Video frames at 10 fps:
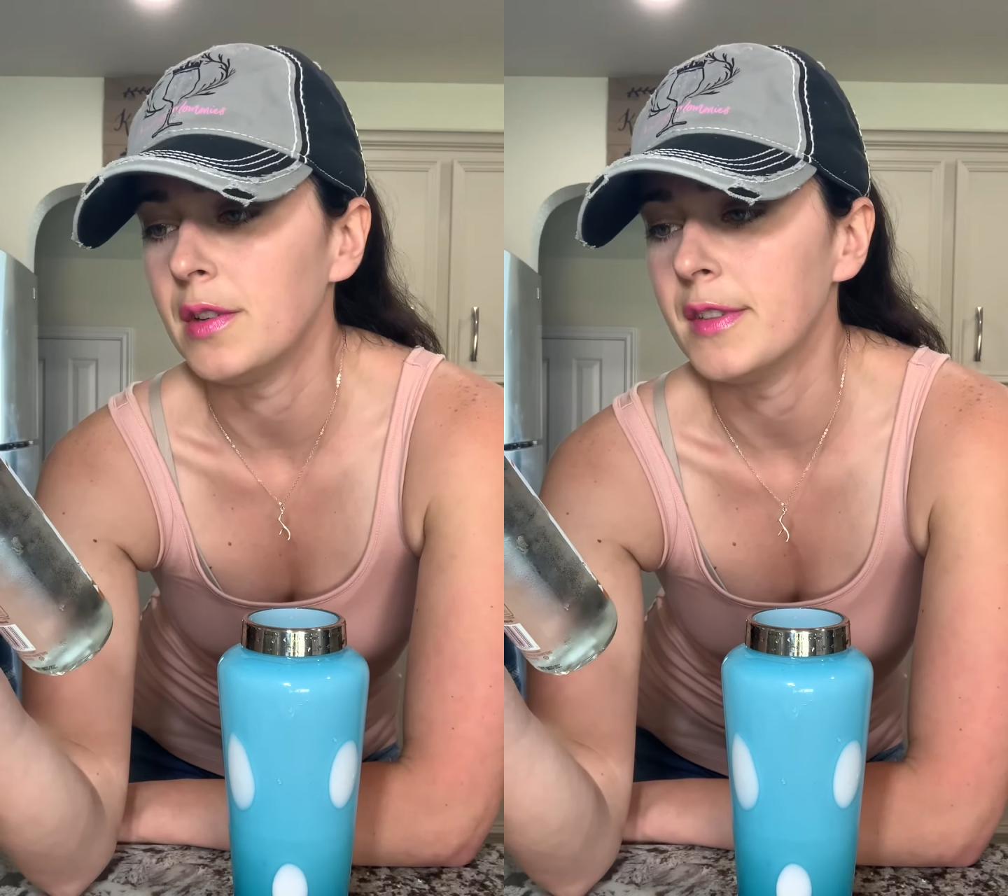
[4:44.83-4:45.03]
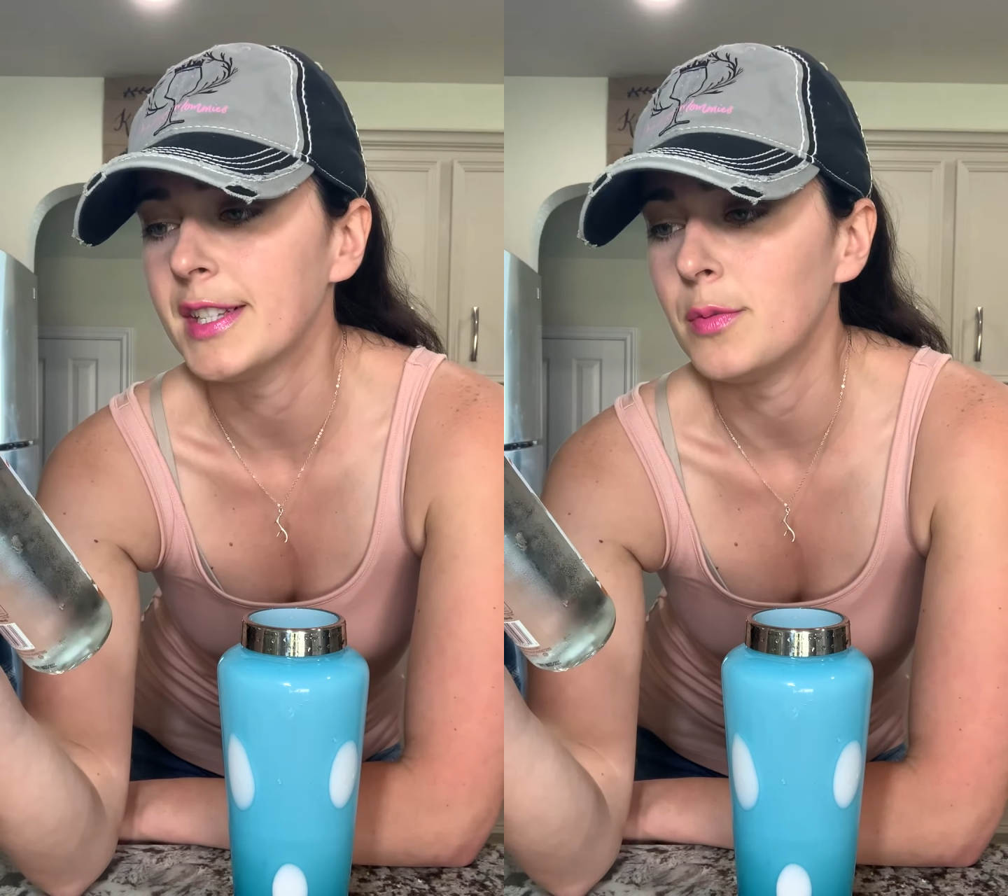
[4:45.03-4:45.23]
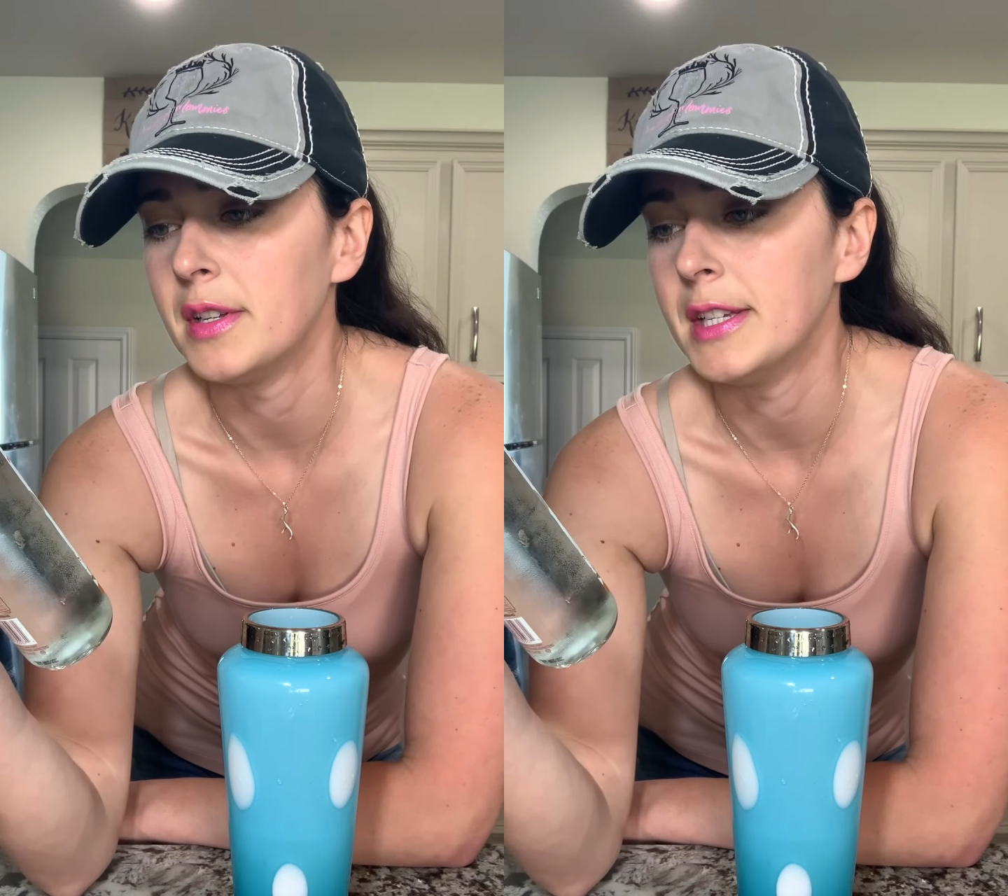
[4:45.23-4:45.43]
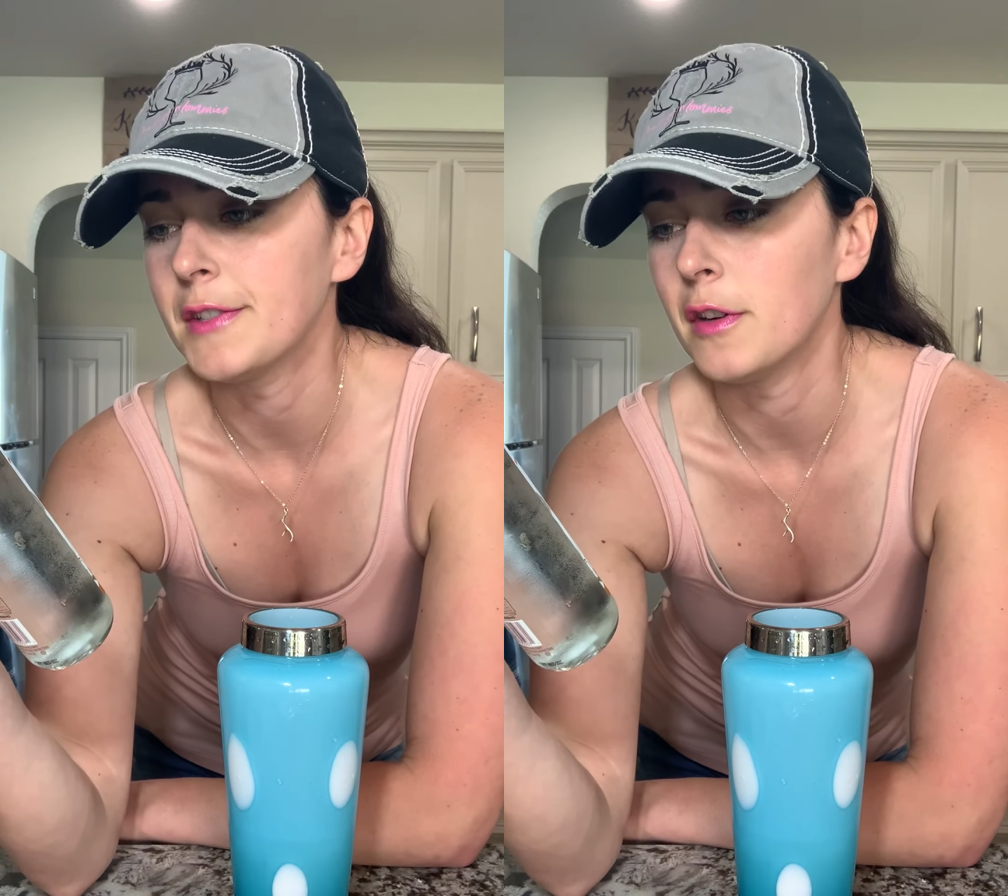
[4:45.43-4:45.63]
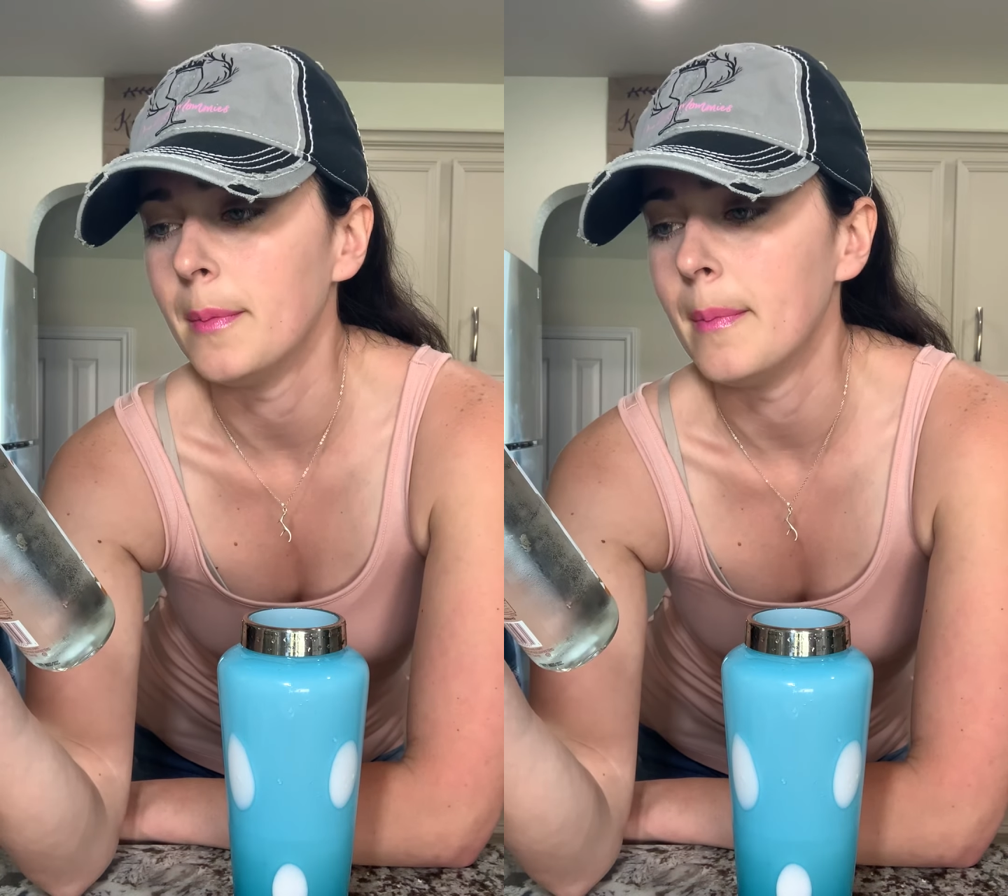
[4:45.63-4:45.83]
This one is
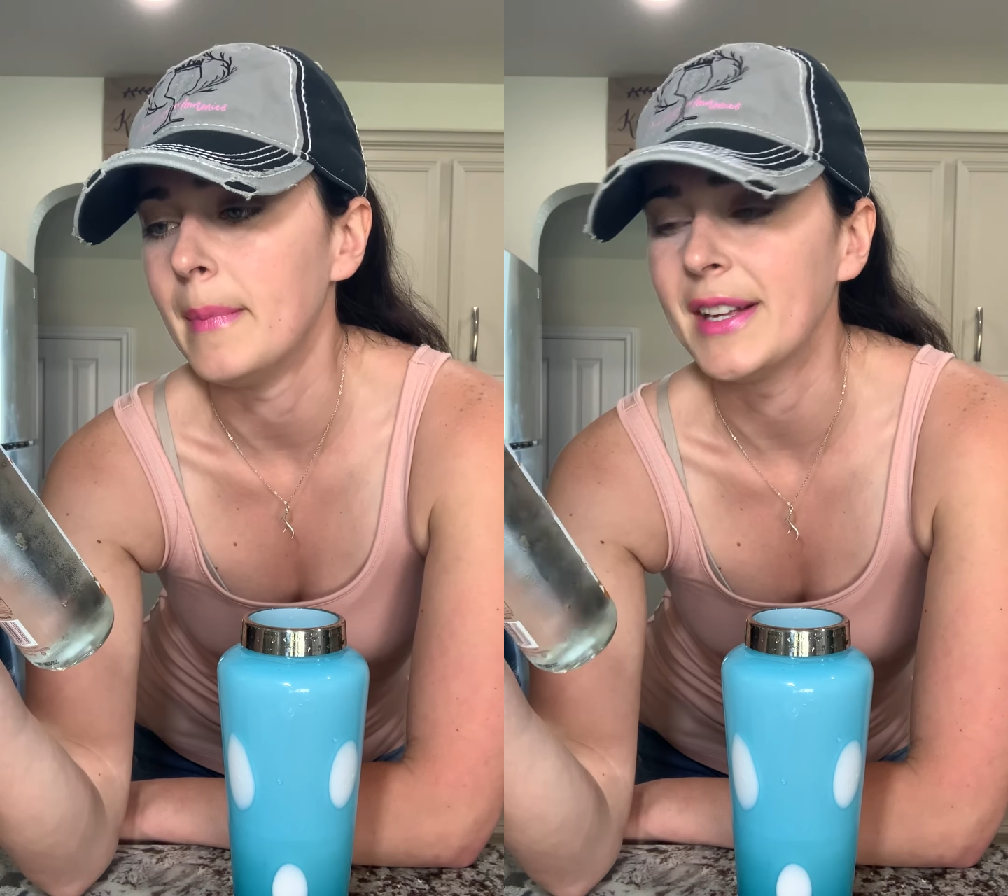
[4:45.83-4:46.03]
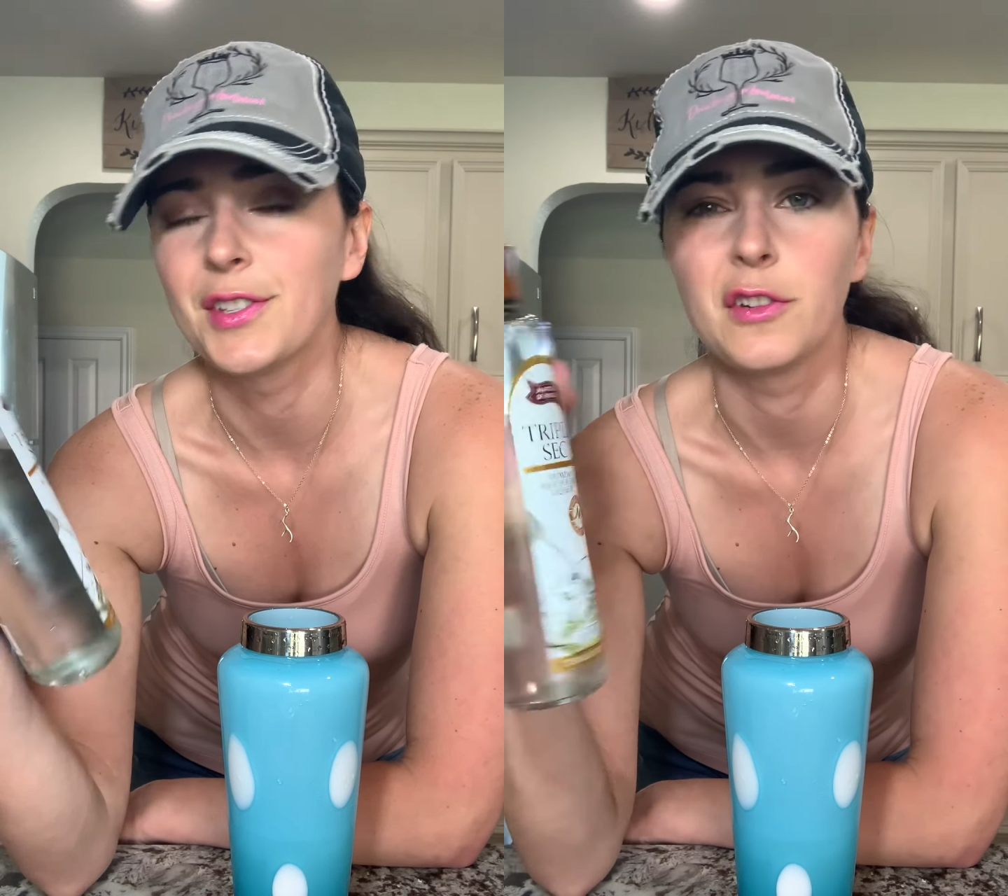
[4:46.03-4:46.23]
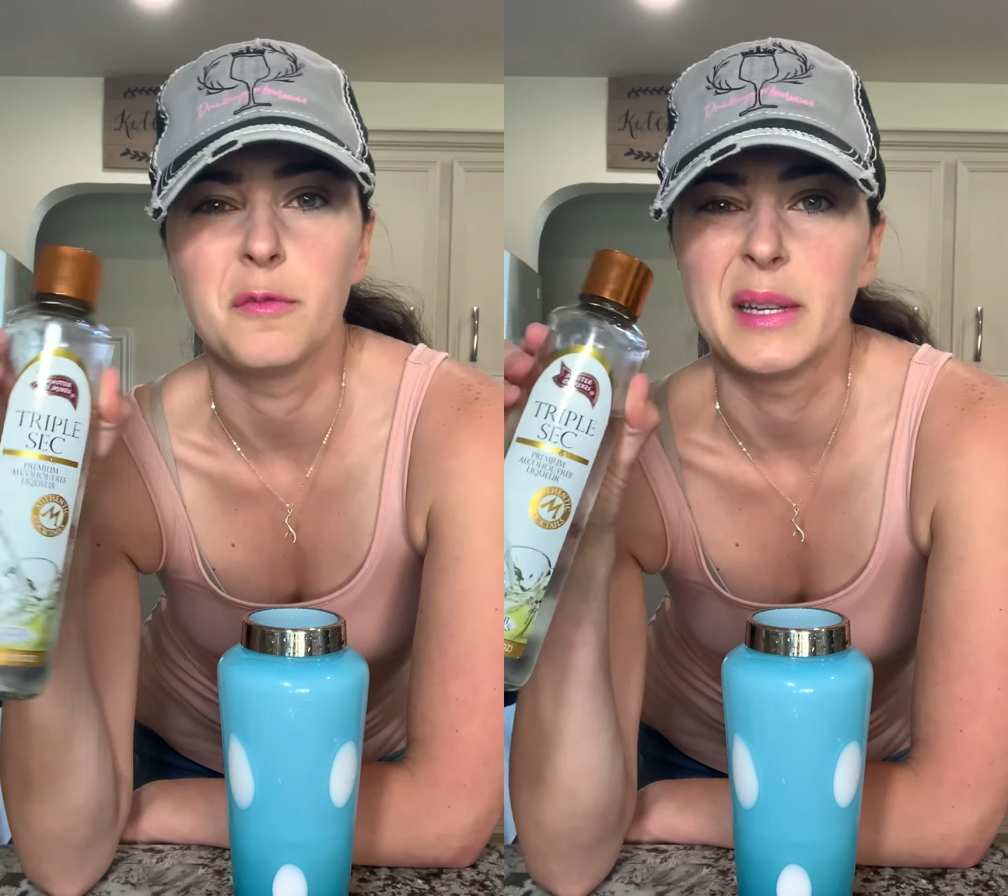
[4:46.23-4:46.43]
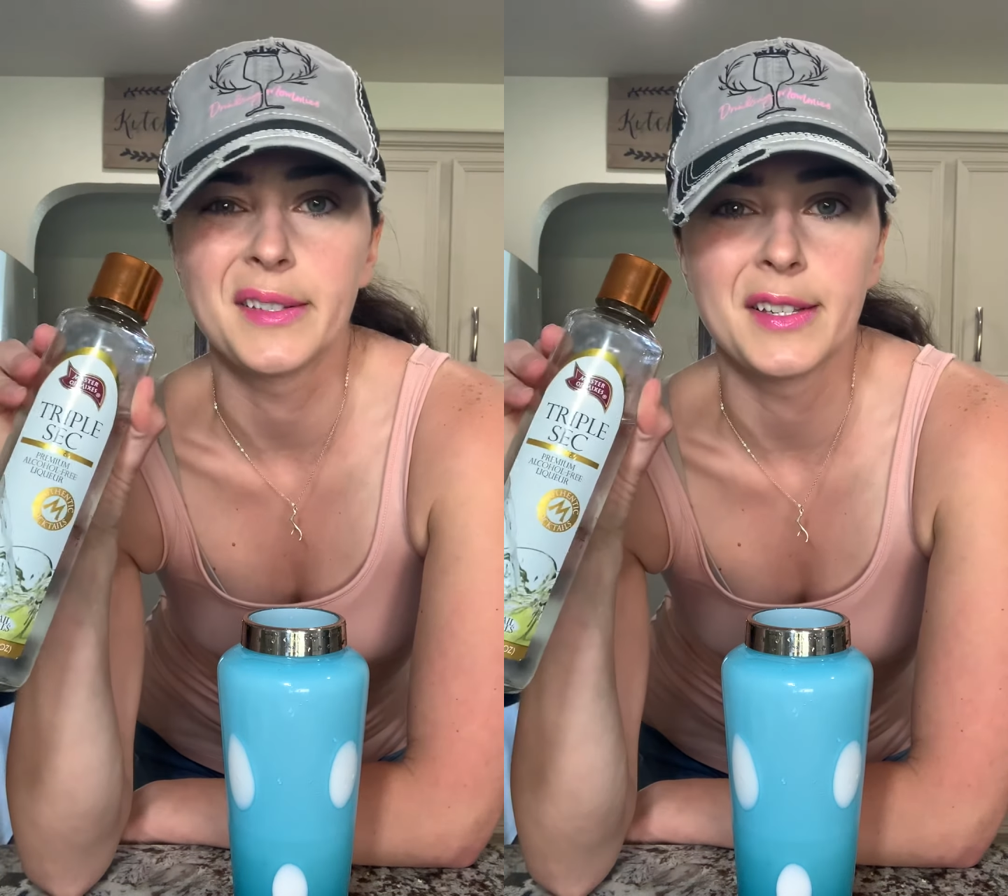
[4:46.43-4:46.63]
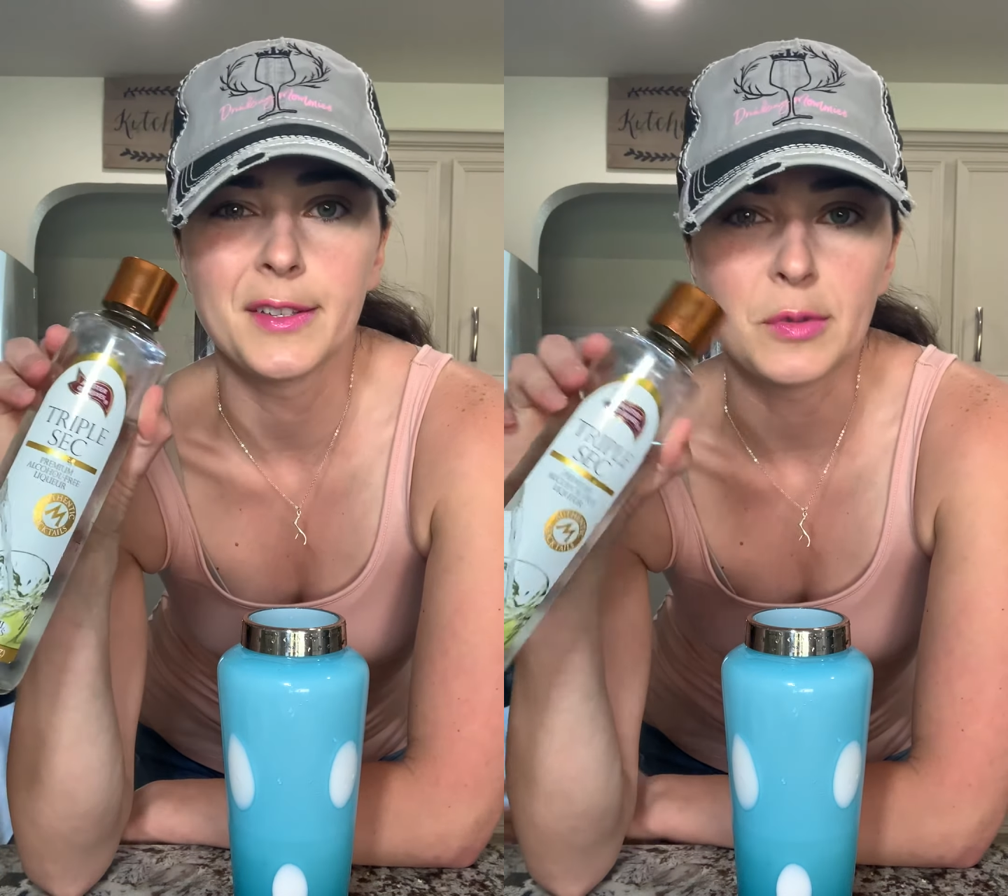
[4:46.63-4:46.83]
from Master of Mixes,